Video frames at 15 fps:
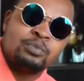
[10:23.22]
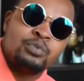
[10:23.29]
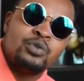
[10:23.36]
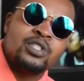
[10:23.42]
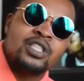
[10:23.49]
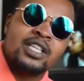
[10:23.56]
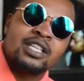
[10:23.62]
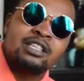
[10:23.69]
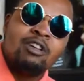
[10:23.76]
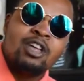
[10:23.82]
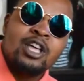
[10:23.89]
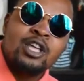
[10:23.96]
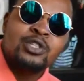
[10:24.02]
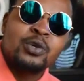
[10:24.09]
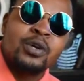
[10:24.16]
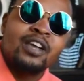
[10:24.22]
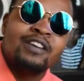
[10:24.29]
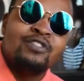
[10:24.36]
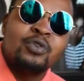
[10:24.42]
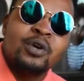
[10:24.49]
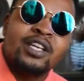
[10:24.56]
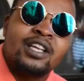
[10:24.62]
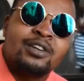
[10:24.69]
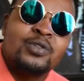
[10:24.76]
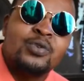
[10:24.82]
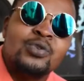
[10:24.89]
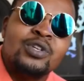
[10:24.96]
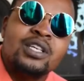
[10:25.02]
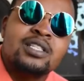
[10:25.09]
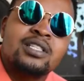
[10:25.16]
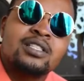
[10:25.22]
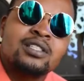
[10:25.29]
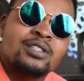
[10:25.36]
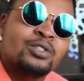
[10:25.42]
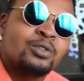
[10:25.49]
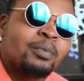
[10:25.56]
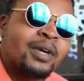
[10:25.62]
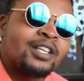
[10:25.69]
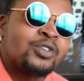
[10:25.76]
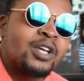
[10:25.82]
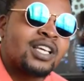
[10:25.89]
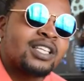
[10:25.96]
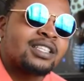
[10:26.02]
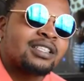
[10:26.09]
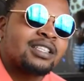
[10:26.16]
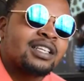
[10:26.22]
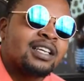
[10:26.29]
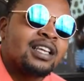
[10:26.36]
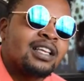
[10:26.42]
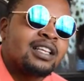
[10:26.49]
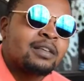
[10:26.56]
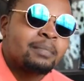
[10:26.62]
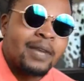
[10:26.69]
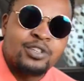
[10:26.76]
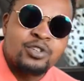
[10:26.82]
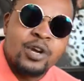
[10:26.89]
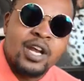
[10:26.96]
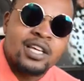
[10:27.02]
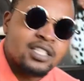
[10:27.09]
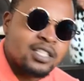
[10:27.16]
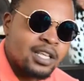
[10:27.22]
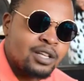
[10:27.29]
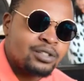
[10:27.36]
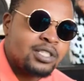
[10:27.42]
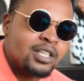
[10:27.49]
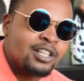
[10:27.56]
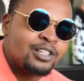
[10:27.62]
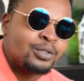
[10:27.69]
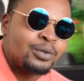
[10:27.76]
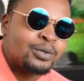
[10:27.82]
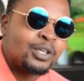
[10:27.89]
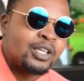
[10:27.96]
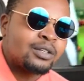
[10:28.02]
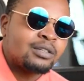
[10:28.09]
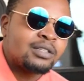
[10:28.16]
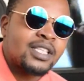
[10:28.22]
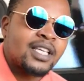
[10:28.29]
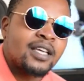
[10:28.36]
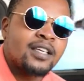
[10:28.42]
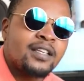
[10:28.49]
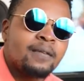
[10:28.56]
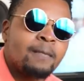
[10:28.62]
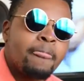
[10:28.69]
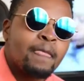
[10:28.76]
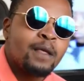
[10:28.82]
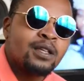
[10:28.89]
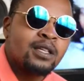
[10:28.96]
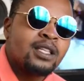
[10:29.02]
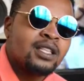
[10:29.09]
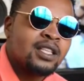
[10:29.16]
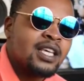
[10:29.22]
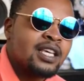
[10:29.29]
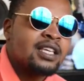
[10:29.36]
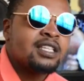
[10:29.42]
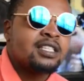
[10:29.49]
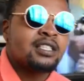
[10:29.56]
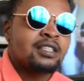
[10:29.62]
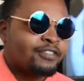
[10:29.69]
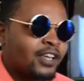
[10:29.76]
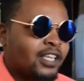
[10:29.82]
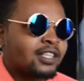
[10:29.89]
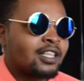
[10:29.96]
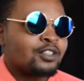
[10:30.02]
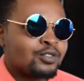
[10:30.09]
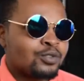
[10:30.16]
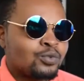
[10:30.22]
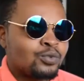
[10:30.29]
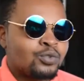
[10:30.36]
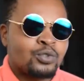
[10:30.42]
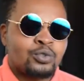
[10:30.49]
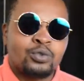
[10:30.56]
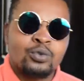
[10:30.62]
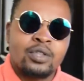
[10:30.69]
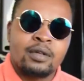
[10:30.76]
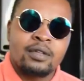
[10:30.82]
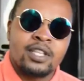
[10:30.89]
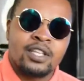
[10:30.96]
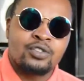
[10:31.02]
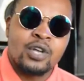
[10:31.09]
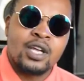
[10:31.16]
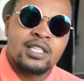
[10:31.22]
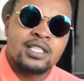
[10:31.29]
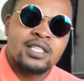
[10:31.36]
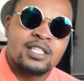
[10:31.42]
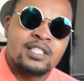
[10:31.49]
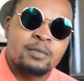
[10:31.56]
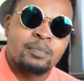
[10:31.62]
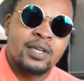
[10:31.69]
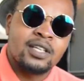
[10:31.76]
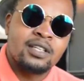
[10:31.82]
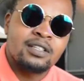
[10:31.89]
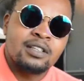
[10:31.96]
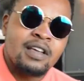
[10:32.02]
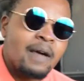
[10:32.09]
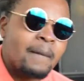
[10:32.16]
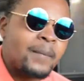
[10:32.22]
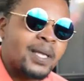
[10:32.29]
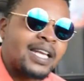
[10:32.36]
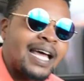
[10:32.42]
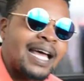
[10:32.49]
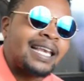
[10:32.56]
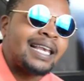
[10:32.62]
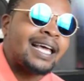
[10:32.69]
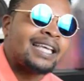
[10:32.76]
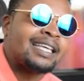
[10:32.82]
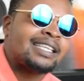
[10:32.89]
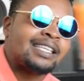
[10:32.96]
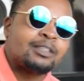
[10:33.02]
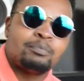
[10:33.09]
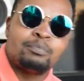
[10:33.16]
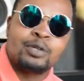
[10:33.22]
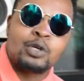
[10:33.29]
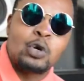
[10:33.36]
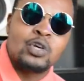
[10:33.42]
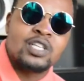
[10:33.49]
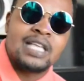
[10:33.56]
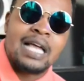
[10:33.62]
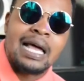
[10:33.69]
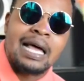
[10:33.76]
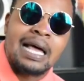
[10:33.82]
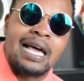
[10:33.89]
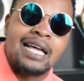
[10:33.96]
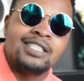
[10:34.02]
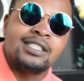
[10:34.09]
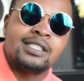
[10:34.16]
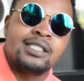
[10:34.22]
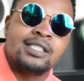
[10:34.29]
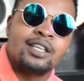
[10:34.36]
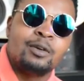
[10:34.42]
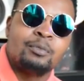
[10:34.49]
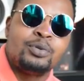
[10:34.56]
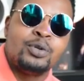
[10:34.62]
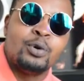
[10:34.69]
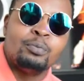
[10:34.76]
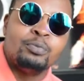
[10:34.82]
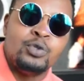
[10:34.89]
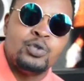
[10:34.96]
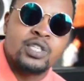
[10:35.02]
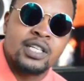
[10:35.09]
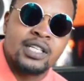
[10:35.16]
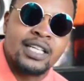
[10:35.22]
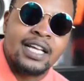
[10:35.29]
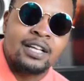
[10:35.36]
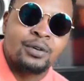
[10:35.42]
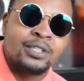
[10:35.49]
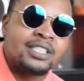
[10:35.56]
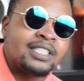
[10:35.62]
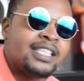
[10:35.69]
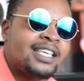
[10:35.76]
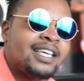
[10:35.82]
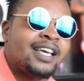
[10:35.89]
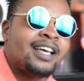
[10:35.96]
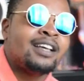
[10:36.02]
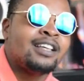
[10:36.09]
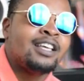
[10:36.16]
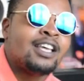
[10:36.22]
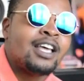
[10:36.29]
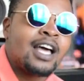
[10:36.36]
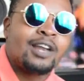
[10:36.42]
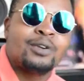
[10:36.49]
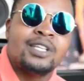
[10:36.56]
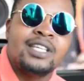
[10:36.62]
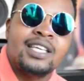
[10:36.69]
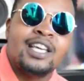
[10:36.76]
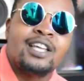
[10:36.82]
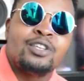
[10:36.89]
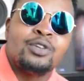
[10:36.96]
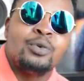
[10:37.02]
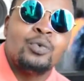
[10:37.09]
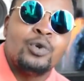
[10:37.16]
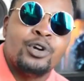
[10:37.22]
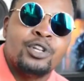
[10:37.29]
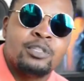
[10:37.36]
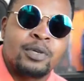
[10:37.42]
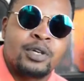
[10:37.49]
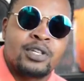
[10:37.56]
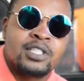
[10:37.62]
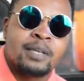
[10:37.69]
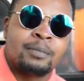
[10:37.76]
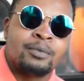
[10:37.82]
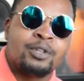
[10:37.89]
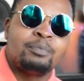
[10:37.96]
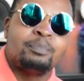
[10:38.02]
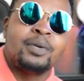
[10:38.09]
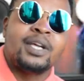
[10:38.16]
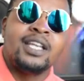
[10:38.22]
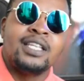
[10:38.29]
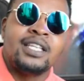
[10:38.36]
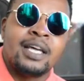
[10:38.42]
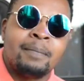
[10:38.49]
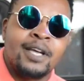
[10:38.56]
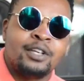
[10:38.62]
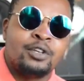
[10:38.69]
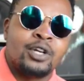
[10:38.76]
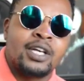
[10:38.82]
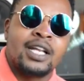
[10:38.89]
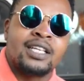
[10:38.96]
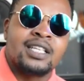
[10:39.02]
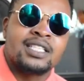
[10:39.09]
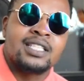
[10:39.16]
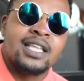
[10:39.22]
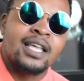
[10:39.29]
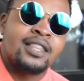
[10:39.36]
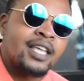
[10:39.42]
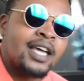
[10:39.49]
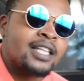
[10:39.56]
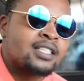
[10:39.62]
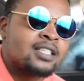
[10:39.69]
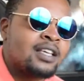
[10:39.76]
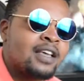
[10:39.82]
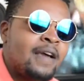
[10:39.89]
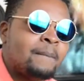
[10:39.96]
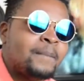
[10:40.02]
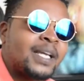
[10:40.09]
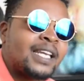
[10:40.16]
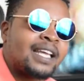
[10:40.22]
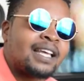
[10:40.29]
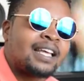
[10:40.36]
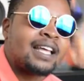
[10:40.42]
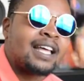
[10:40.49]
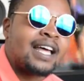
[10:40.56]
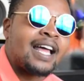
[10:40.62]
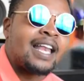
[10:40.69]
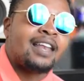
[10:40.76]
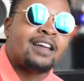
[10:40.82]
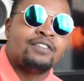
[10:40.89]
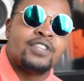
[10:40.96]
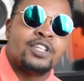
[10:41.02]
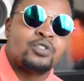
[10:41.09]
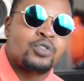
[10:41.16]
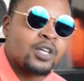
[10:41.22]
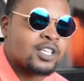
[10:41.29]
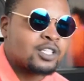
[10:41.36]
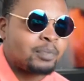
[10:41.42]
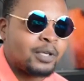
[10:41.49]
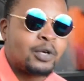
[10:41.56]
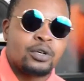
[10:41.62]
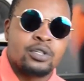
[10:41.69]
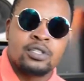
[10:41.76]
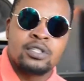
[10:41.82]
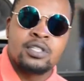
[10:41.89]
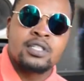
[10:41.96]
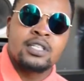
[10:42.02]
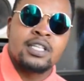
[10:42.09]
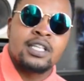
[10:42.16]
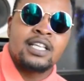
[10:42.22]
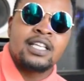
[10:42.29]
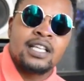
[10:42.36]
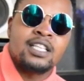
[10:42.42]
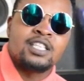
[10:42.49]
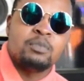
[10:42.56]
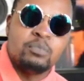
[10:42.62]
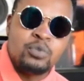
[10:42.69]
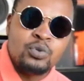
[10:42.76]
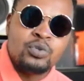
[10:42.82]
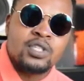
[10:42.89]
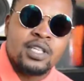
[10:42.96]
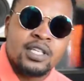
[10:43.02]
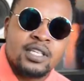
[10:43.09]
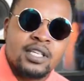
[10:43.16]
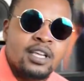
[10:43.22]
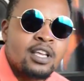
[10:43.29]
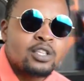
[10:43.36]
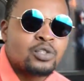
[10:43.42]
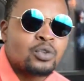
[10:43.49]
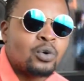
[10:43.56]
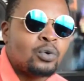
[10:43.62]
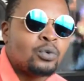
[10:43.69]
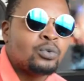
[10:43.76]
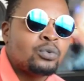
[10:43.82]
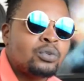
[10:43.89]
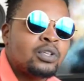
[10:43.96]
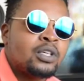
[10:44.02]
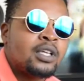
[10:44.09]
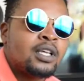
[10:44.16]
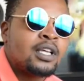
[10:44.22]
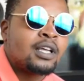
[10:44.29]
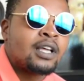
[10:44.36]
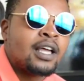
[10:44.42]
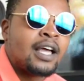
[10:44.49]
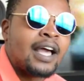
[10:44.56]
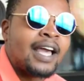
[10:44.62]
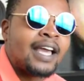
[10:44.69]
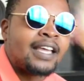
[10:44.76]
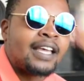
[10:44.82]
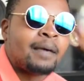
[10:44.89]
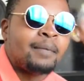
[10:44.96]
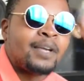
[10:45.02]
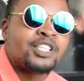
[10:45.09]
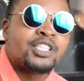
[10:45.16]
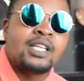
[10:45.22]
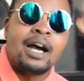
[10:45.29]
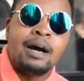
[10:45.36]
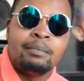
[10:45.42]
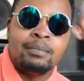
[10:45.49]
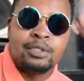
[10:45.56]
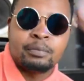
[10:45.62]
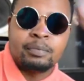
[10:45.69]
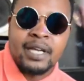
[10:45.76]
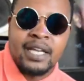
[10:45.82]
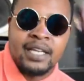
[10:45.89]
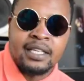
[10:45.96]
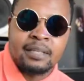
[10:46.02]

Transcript: music. So everyone else who listens to my tracks, they'll tell you, okay, there is the fact that you do the tracks in Bedi, but I like it because I just hear pure music. I don't hear your words because I'm not Bedi. I might not understand that, but I love the tracks because it's music. So I'm actually humbled by